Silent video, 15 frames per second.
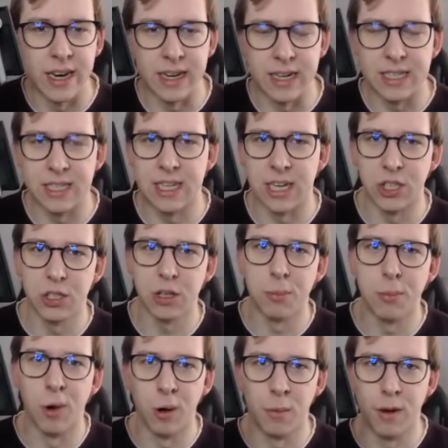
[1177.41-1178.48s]
Like, it's such a good
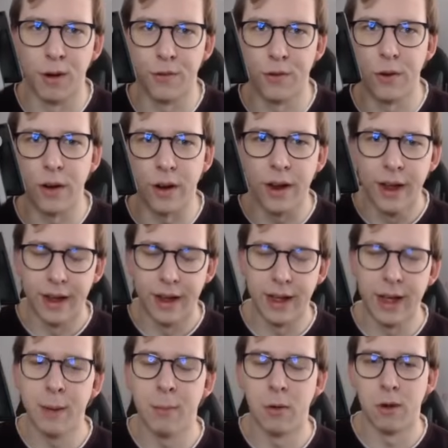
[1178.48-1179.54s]
Pokemon for
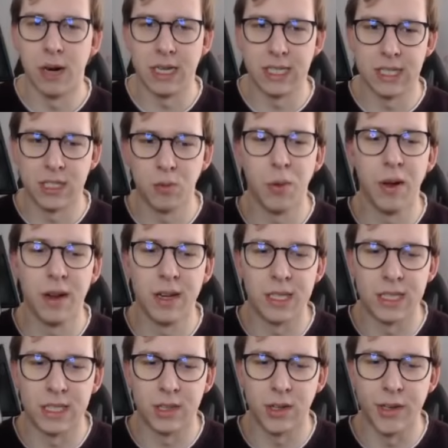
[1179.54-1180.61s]
raids as well
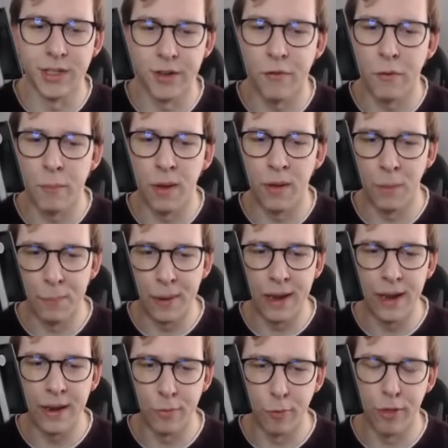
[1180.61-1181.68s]
as also for
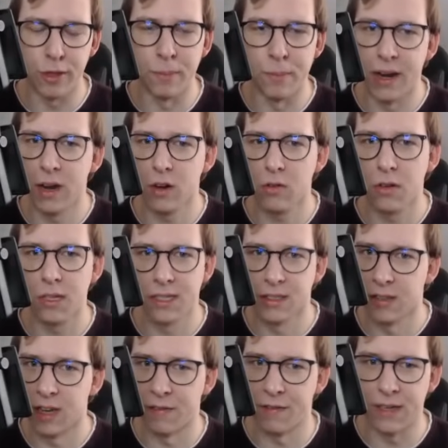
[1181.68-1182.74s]
PvP with the Metagross, so
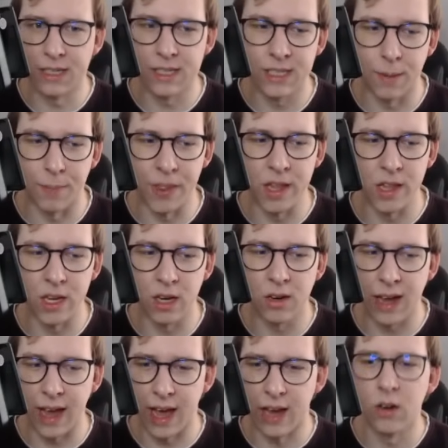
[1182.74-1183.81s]
definitely something that you
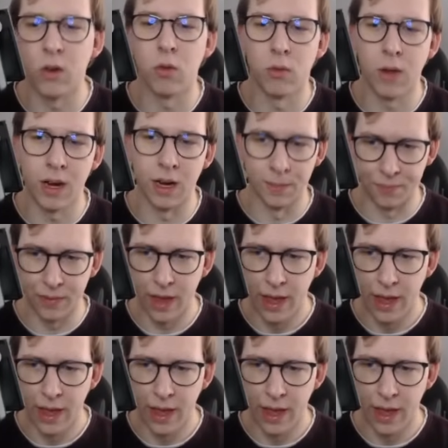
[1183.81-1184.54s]
can run.